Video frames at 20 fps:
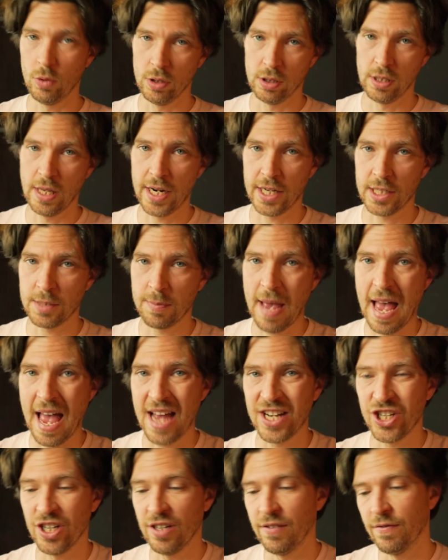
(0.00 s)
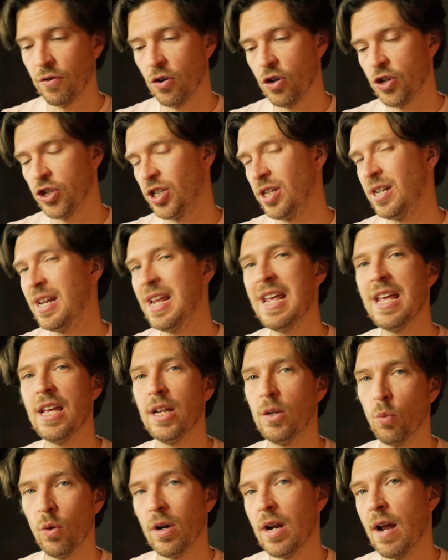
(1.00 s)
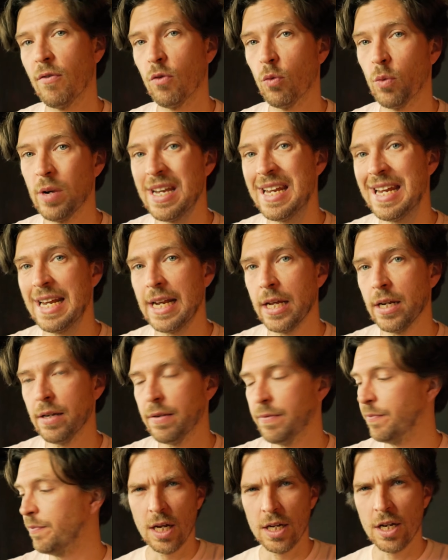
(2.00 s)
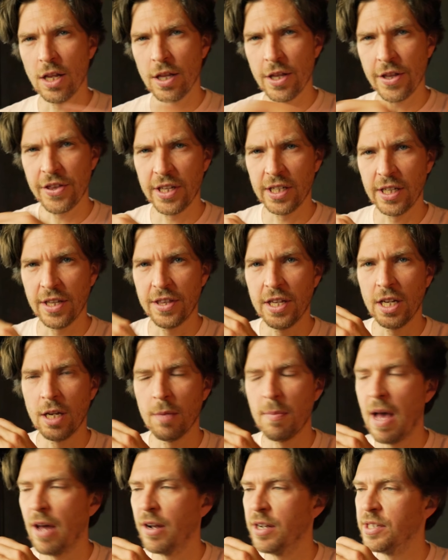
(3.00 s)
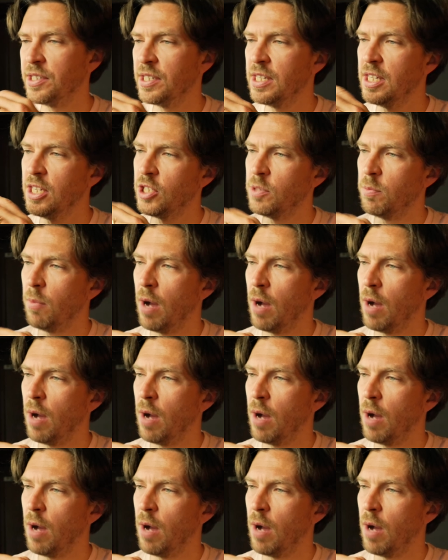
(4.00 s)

would let us patch inversion in whenever we need it. Another thing to think about is that each